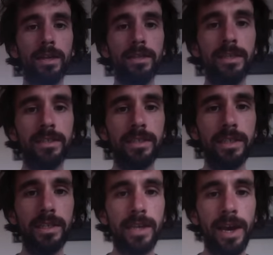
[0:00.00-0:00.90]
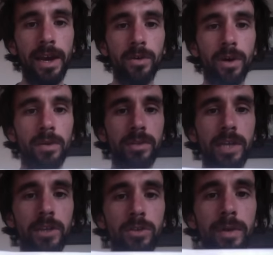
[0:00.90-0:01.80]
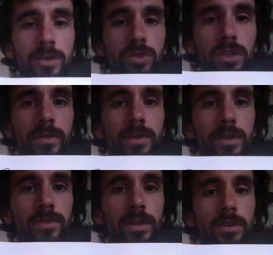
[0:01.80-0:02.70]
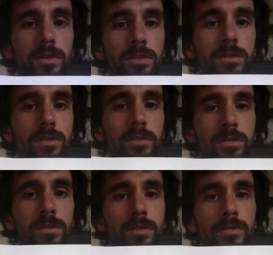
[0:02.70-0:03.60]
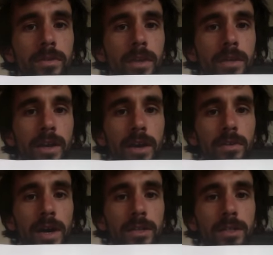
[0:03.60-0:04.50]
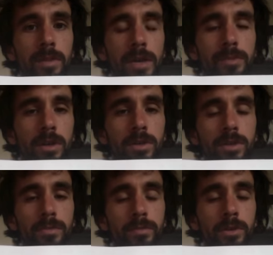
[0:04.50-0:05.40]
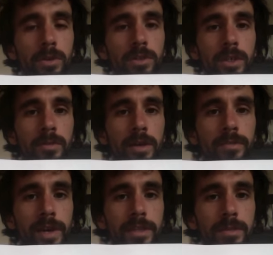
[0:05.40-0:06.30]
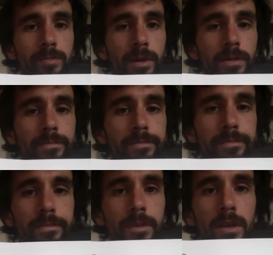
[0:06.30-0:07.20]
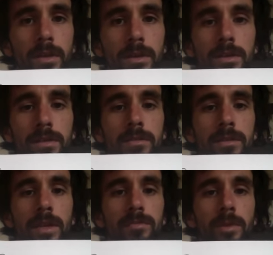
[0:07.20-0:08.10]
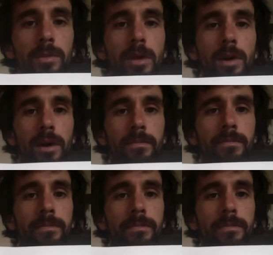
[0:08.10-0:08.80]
This is how I will tell you about significant figures. Now, as the paper goes up, you won't see my face, but that's probably no harm.